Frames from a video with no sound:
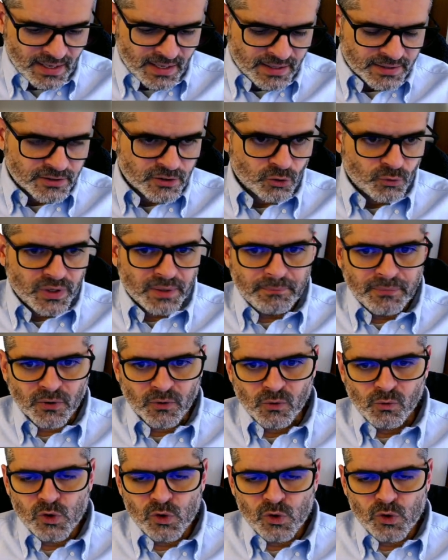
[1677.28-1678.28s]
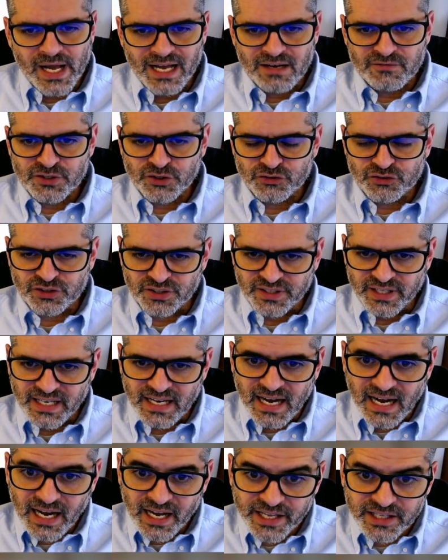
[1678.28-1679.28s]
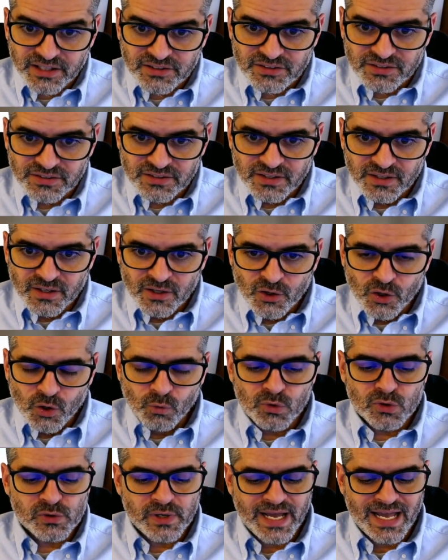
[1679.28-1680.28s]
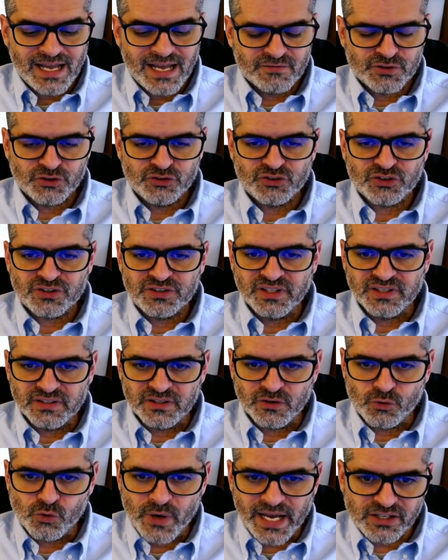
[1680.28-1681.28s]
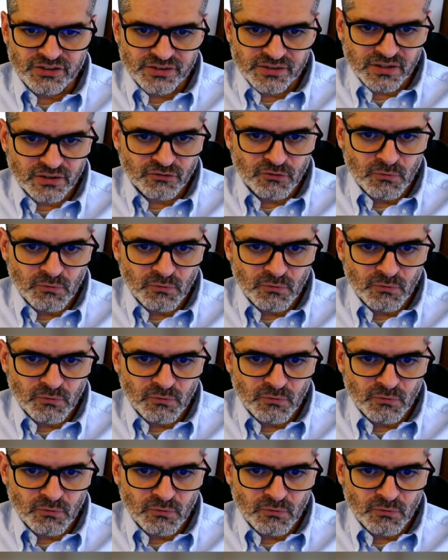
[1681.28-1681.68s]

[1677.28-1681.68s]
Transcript: The ripple will have a certain height, will have a certain direction of